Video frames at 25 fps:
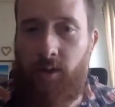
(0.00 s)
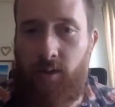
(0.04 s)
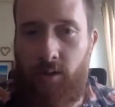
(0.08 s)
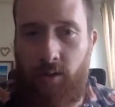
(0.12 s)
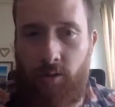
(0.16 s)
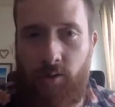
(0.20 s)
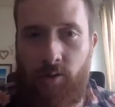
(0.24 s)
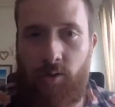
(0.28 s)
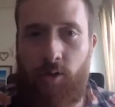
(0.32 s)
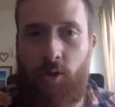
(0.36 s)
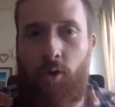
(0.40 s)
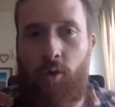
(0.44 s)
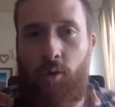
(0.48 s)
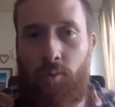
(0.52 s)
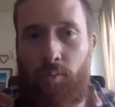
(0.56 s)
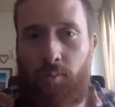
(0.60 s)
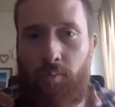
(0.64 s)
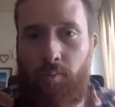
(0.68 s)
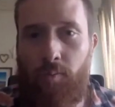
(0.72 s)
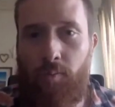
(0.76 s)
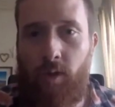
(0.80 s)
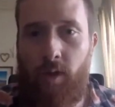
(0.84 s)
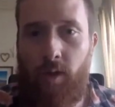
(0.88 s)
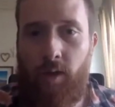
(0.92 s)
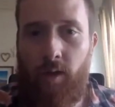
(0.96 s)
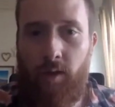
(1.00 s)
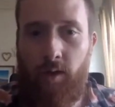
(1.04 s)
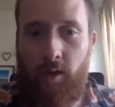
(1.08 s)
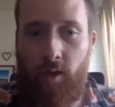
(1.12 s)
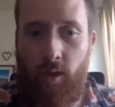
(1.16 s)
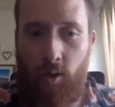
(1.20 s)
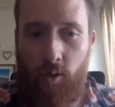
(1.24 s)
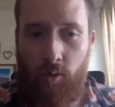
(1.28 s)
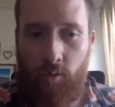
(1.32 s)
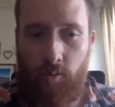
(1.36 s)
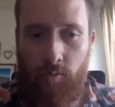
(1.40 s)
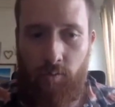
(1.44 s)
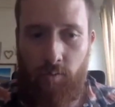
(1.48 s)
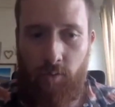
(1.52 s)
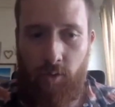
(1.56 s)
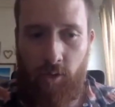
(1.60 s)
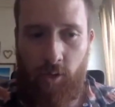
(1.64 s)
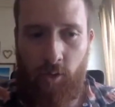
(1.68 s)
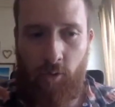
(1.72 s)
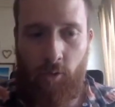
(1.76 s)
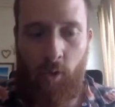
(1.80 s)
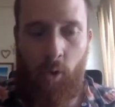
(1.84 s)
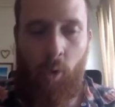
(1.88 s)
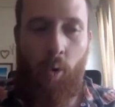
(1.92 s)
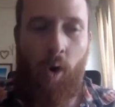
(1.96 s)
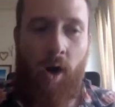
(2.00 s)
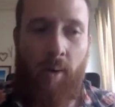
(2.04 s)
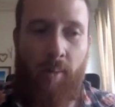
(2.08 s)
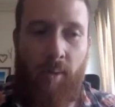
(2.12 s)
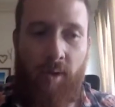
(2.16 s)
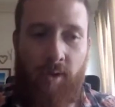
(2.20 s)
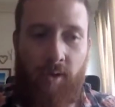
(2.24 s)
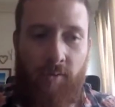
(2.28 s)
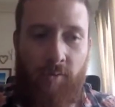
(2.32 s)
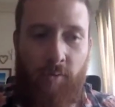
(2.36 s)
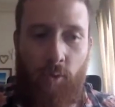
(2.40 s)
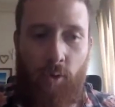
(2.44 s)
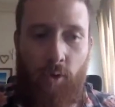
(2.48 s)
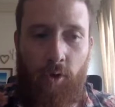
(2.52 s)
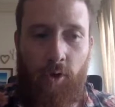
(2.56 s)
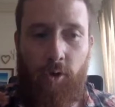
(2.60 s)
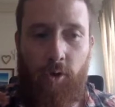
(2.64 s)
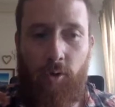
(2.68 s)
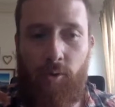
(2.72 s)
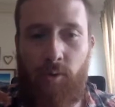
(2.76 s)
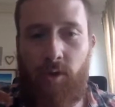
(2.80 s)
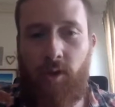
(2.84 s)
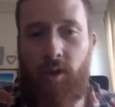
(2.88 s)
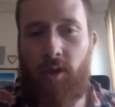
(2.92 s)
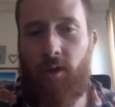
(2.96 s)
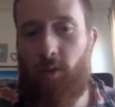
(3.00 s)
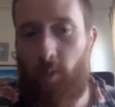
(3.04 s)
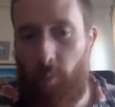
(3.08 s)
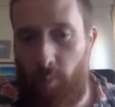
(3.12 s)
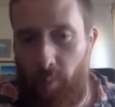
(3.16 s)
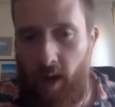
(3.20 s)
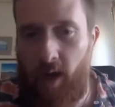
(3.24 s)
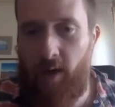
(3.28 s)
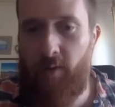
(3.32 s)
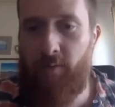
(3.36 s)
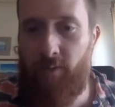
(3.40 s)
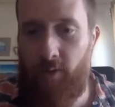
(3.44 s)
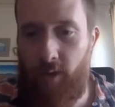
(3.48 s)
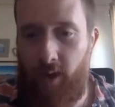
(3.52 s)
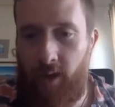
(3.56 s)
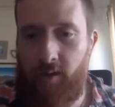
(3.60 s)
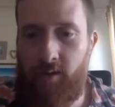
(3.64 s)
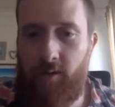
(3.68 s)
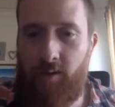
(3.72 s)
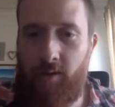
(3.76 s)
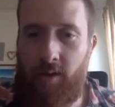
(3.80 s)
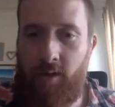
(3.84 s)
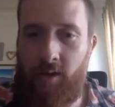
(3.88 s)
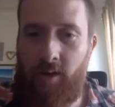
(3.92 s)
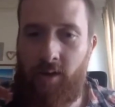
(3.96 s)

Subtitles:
There's no there's no requirement for you to either pay for that,